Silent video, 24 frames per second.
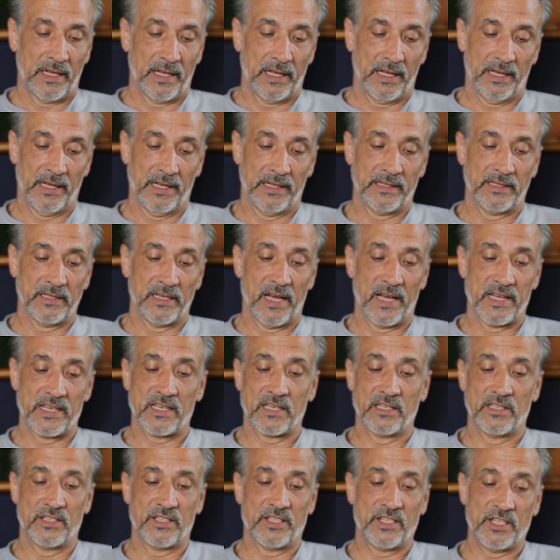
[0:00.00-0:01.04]
and I
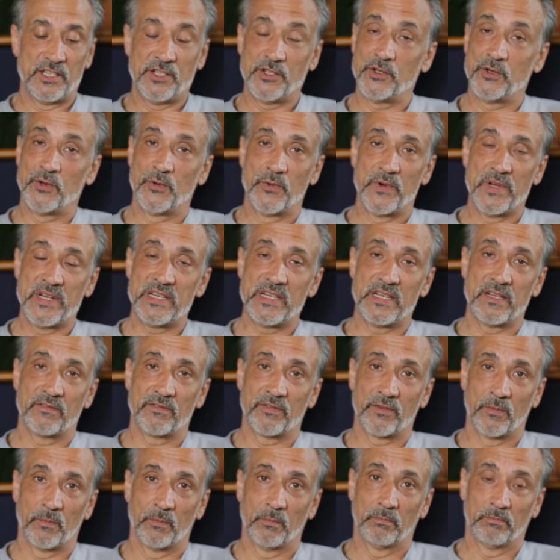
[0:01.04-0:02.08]
continue reading
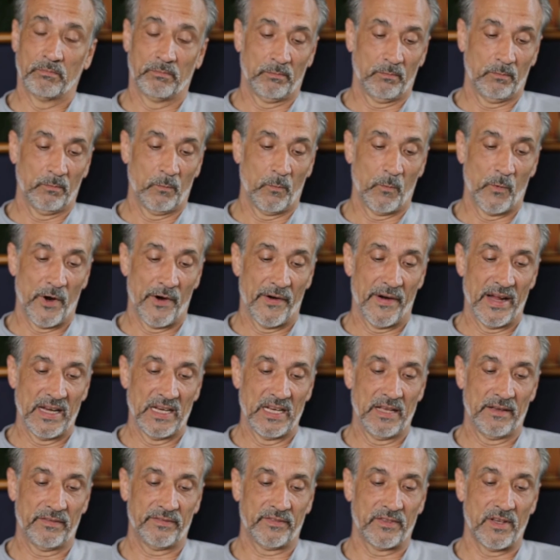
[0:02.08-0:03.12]
from where I
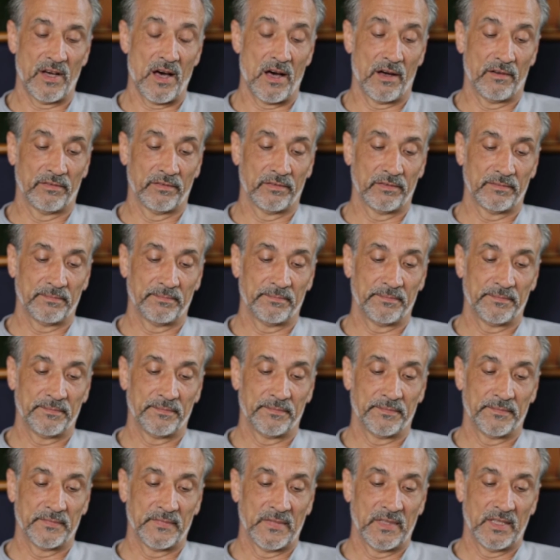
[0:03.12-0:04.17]
left off
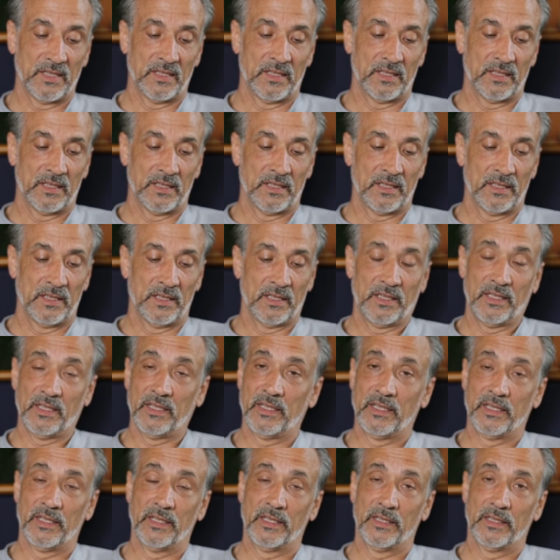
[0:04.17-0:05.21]

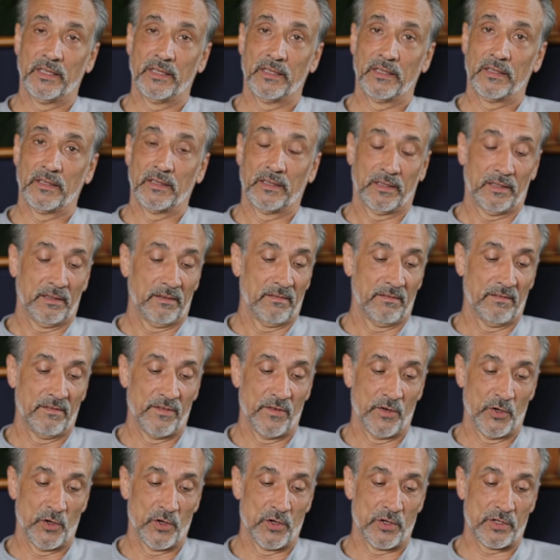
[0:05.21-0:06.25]
in
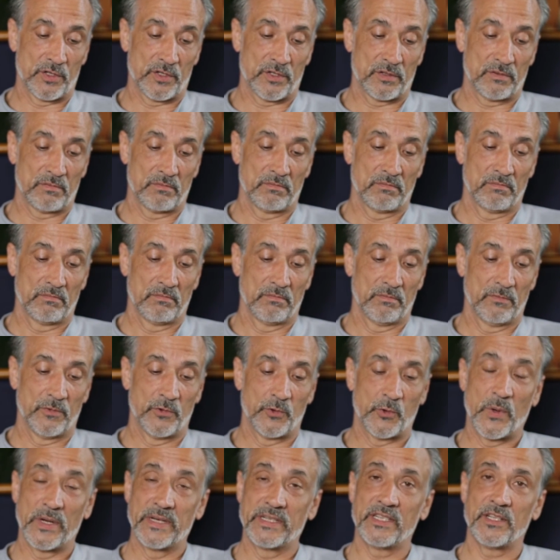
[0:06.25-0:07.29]
verse
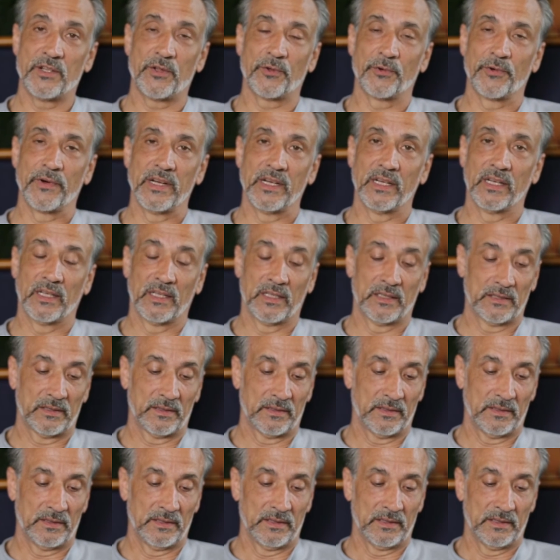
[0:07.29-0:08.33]
twenty-three,
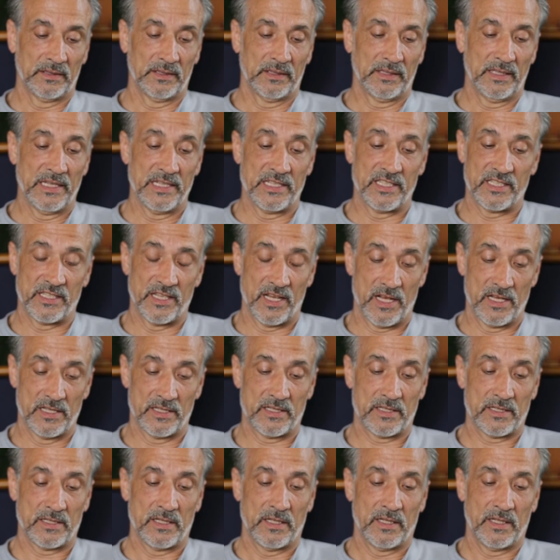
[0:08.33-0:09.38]
it
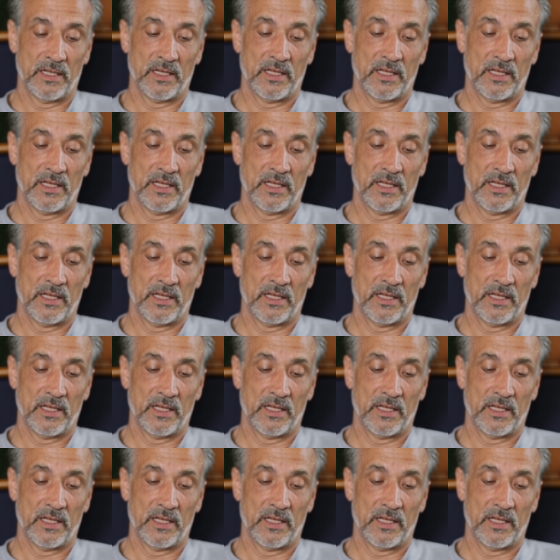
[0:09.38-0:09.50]
says,